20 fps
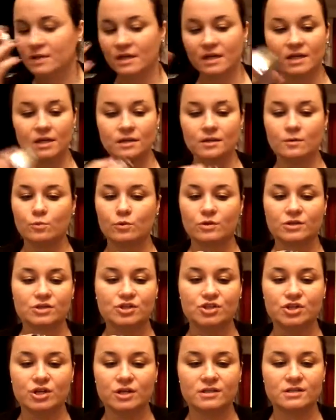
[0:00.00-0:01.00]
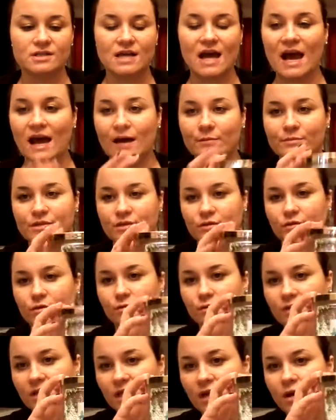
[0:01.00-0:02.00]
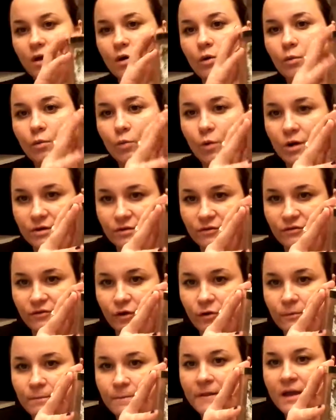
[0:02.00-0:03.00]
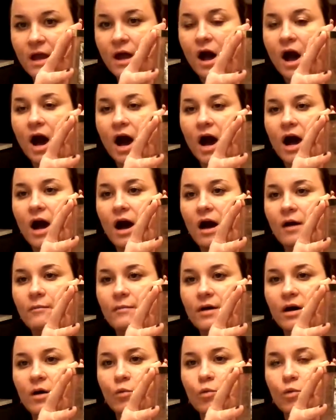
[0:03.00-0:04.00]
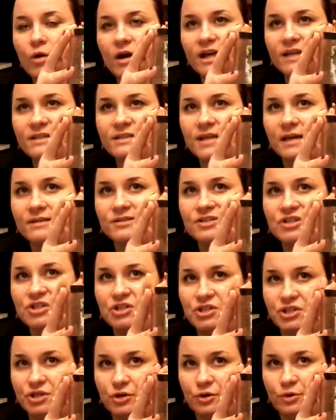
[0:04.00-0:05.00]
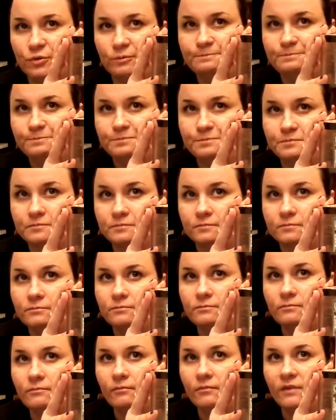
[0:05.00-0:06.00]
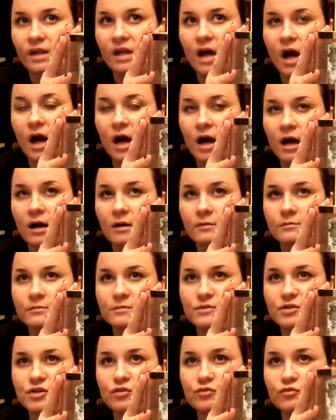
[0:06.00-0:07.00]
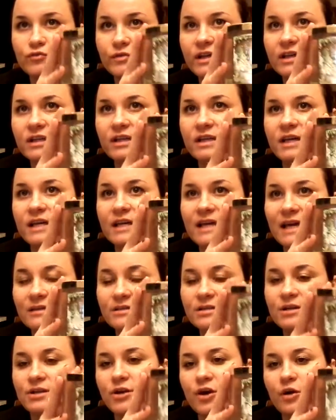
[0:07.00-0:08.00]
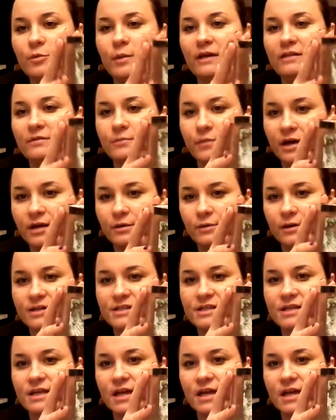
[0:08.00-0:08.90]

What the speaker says: It was just absolutely wonderful. What I tend to do to really get to know Bath & Body Works